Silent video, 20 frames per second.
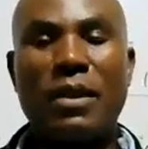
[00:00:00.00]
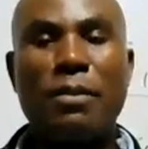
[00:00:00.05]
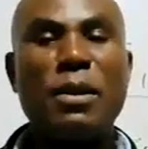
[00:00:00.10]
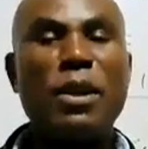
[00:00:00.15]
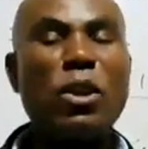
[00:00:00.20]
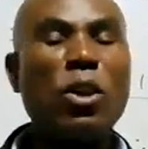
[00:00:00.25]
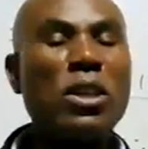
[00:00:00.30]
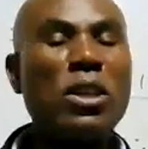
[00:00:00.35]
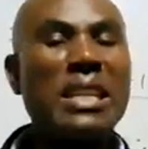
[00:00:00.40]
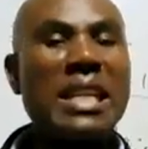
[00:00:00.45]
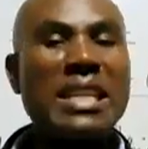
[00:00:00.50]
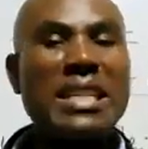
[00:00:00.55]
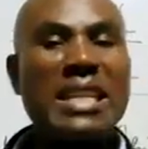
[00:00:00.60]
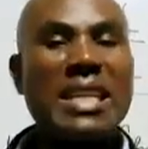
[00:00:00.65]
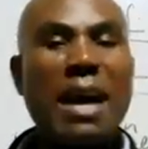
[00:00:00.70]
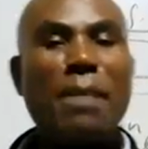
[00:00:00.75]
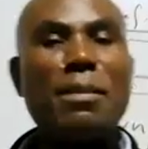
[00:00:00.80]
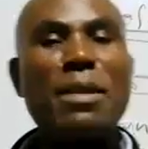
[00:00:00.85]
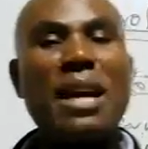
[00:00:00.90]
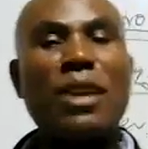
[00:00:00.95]
Because
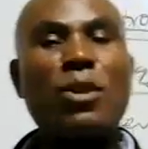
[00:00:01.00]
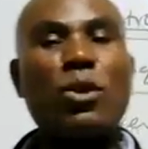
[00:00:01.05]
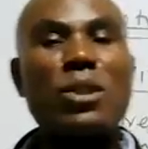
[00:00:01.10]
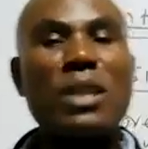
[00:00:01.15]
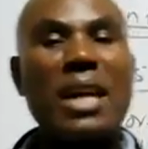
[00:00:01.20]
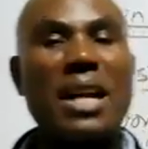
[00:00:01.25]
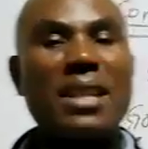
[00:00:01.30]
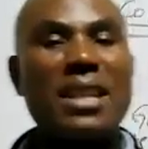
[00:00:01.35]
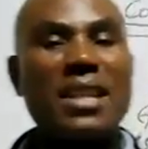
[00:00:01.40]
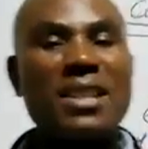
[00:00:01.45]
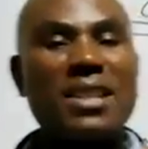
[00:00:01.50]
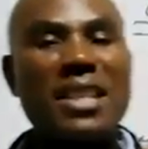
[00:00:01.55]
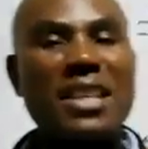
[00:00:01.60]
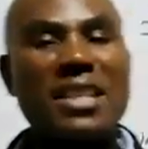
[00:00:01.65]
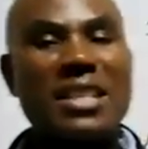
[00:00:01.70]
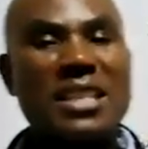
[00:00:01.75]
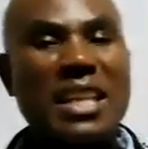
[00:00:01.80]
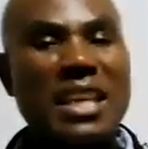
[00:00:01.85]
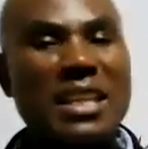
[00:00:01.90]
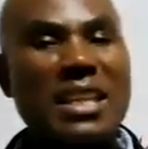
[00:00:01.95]
examiner, those are the
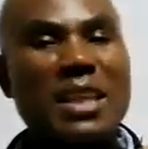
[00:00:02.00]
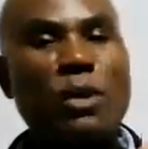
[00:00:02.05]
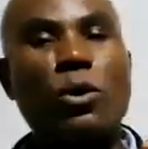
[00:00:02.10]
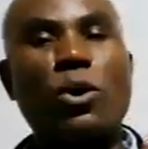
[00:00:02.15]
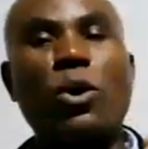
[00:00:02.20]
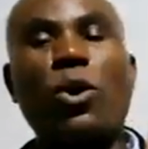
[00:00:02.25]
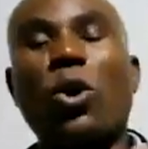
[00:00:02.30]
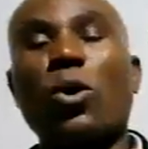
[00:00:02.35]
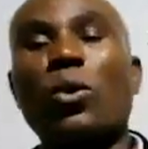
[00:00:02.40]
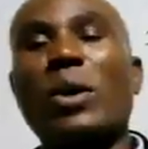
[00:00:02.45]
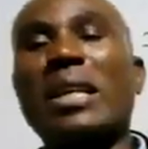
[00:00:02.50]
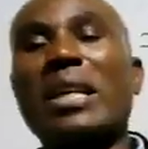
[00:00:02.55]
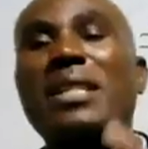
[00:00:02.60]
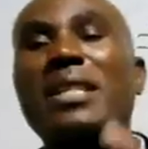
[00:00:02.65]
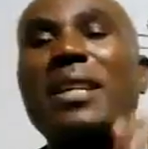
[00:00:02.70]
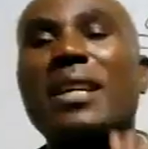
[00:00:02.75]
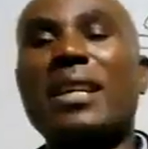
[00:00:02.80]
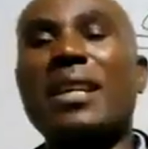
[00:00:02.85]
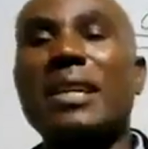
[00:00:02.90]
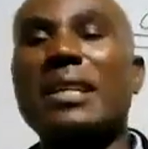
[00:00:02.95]
things that he will
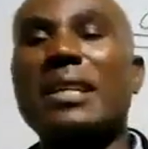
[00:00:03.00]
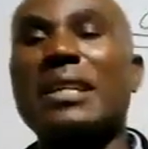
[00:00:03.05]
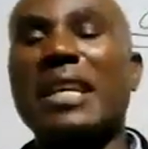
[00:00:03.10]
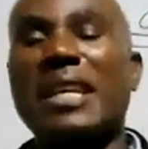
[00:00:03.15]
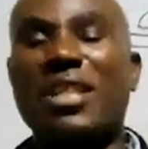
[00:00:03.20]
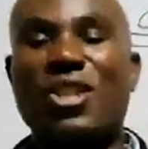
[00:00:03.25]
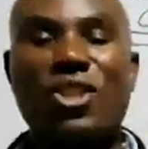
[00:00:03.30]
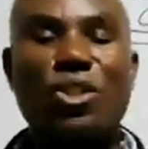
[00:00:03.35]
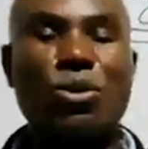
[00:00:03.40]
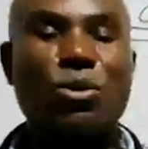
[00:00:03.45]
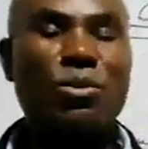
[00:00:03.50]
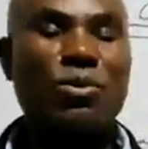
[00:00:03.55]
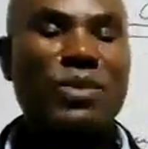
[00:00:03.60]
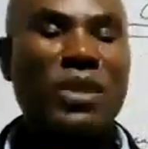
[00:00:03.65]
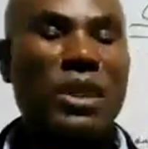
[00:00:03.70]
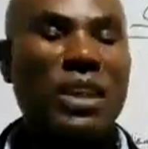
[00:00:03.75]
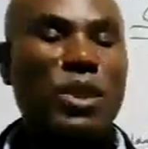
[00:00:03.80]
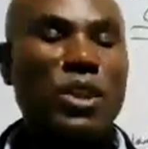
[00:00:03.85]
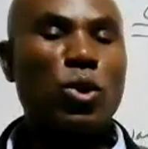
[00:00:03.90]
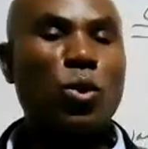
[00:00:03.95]
always test
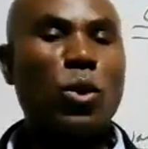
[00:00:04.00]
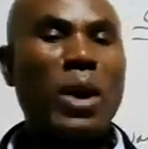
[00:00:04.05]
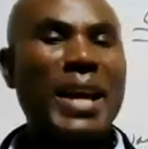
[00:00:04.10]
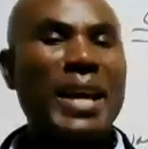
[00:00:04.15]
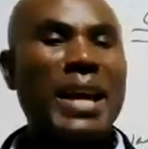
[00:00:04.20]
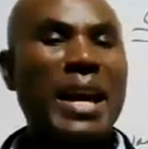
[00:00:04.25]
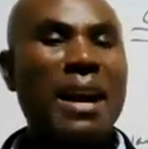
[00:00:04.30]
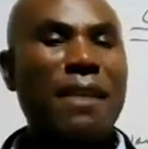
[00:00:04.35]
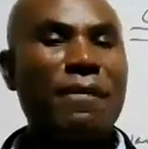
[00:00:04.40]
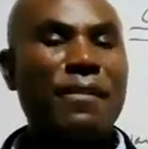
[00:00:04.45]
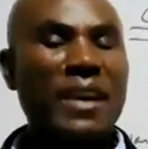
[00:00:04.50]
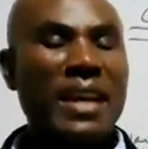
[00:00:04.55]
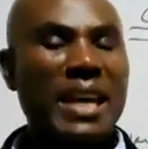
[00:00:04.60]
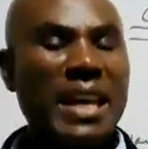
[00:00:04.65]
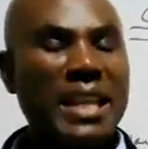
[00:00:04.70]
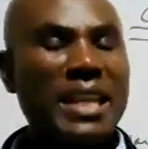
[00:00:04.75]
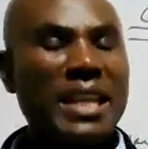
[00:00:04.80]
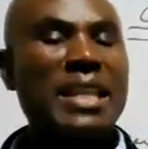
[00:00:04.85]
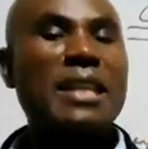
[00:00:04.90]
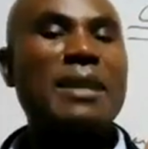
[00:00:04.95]
you. Do I have
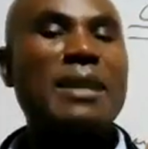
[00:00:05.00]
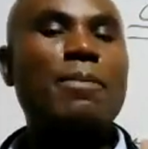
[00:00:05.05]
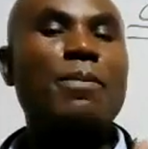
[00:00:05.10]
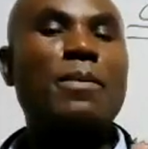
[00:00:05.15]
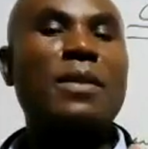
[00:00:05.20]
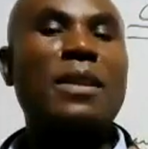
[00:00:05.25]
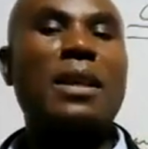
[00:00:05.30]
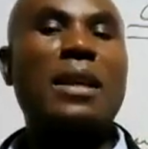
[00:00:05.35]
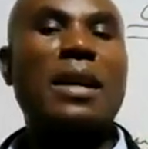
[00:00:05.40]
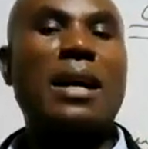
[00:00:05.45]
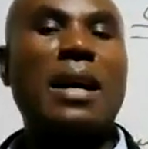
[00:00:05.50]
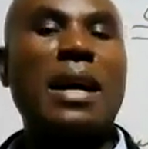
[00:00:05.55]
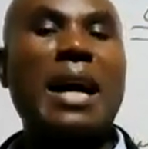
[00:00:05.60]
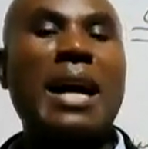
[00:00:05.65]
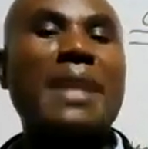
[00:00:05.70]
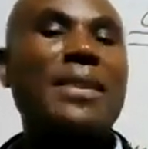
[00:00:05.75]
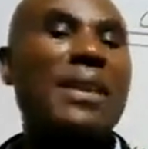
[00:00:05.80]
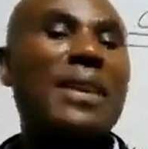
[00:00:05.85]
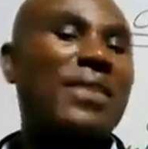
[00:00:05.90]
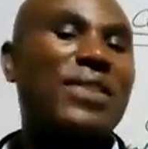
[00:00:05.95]
any
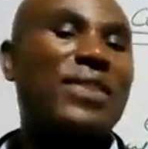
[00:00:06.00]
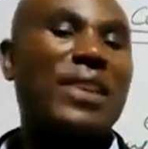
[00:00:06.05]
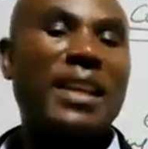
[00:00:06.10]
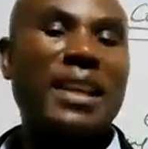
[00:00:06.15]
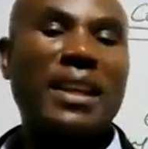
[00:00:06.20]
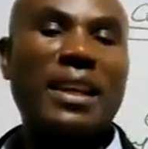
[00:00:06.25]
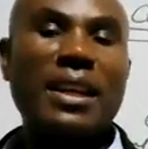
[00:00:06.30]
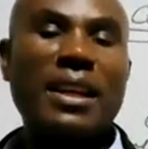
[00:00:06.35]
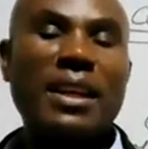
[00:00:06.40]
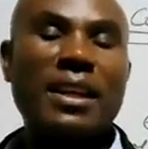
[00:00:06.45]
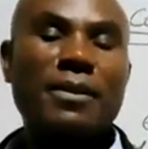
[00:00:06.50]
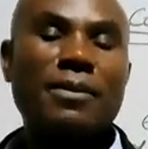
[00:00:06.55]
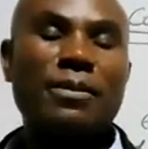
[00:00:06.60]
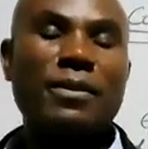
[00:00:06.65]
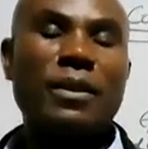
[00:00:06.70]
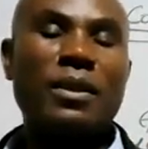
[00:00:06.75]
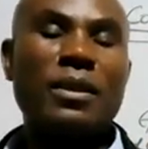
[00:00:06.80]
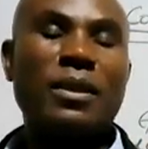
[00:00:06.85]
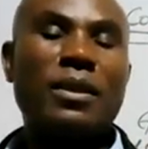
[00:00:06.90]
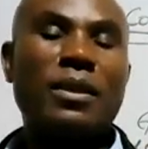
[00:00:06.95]
other
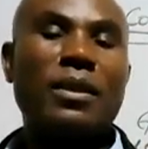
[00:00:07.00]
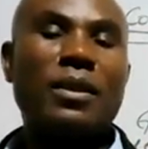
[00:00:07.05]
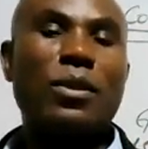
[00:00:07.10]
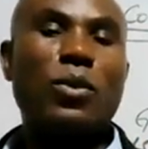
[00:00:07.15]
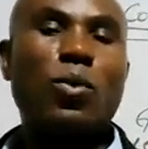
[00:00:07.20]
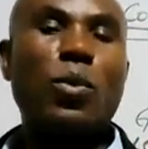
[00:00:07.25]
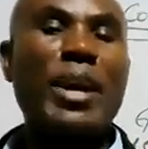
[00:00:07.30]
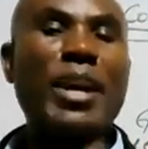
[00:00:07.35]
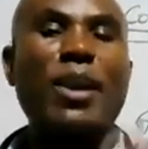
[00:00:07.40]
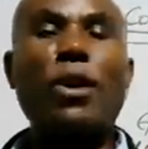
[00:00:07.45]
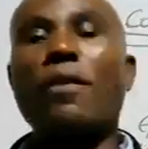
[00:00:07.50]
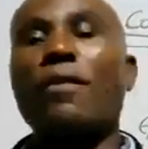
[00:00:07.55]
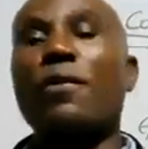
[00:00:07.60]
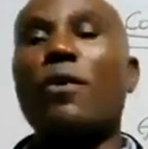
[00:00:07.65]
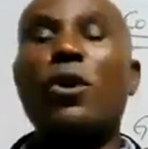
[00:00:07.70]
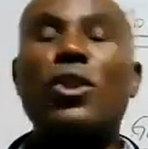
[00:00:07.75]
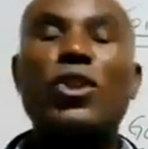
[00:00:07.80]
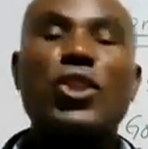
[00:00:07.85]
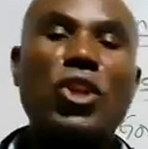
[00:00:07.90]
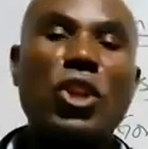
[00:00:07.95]
way
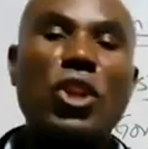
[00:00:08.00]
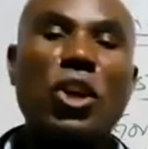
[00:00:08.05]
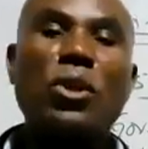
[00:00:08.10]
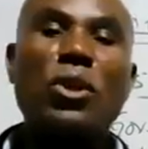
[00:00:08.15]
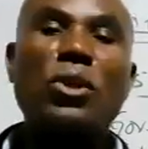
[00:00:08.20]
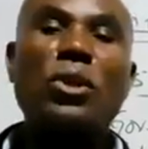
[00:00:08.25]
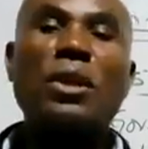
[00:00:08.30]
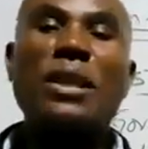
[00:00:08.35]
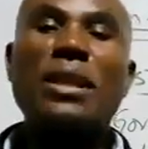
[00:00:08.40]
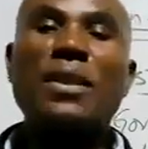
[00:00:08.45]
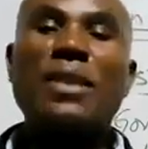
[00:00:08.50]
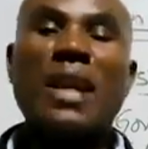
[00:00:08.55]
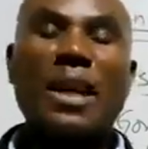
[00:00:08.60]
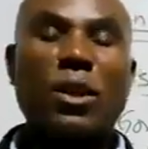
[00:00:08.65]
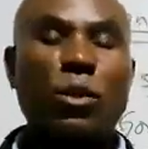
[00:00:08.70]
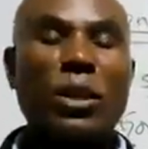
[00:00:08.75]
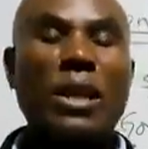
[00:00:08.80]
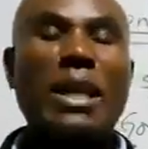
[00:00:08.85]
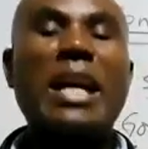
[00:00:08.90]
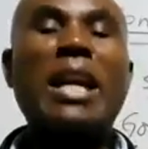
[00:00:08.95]
of control
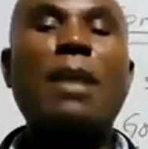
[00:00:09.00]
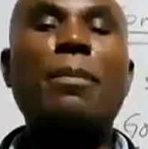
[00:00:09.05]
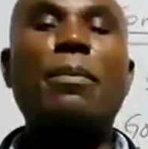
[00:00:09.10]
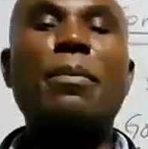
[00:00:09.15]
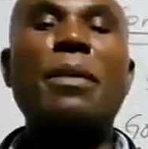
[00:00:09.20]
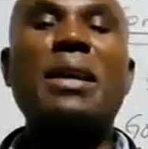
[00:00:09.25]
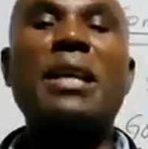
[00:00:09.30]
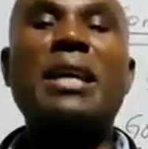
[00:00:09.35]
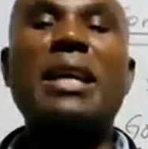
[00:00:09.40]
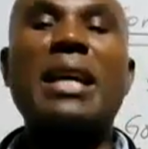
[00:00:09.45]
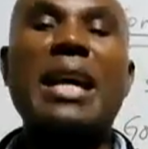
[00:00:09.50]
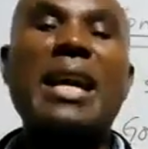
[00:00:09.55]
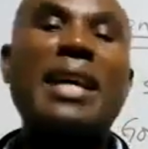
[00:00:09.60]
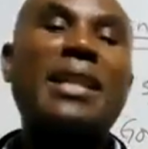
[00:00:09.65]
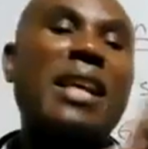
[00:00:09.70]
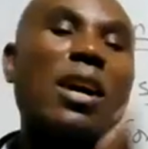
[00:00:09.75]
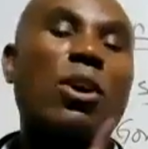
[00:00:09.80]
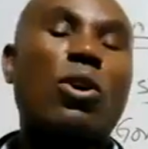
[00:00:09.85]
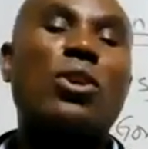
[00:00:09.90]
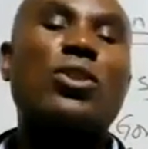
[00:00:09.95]
that will help me
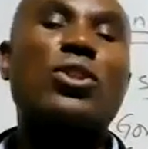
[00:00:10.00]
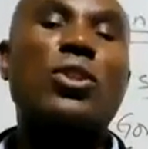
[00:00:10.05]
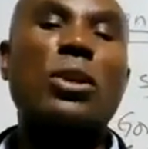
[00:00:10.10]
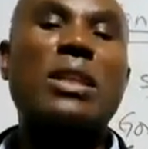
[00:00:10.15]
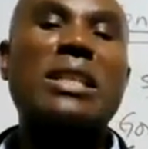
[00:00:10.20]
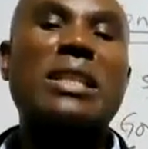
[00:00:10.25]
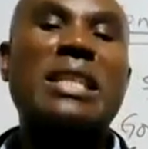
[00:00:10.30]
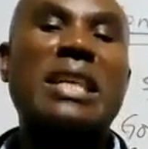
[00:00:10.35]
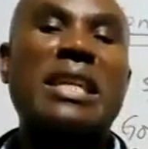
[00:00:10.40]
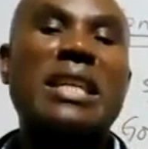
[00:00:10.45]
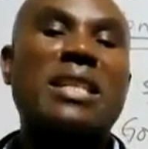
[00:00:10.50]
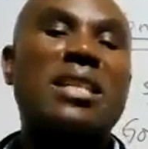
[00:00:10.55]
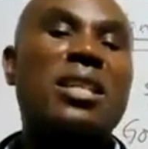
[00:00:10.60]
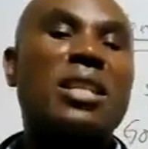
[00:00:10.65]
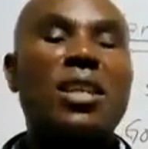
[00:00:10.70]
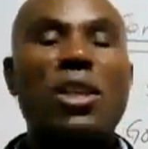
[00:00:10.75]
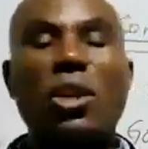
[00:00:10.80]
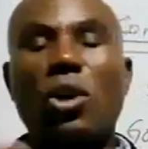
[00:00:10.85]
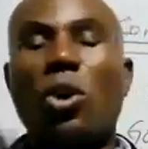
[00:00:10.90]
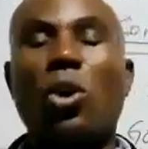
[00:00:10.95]
either consolidate
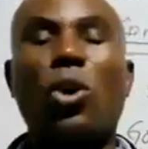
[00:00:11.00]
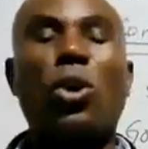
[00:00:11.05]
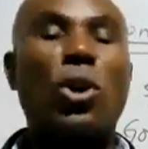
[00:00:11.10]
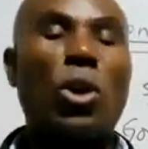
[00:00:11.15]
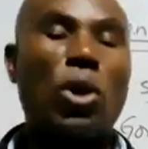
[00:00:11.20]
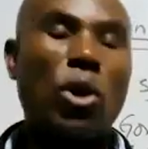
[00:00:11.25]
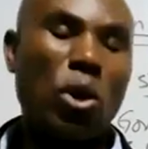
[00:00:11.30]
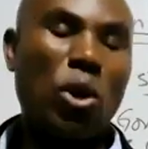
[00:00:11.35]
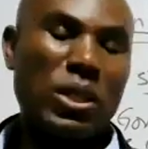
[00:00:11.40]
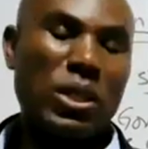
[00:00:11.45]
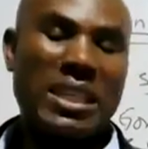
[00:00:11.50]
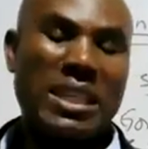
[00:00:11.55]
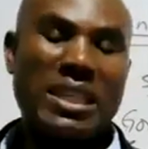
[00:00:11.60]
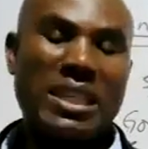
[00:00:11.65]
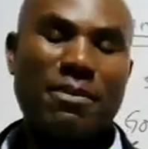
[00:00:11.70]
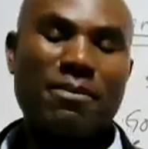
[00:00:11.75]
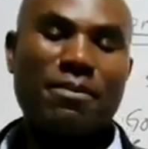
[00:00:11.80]
or not?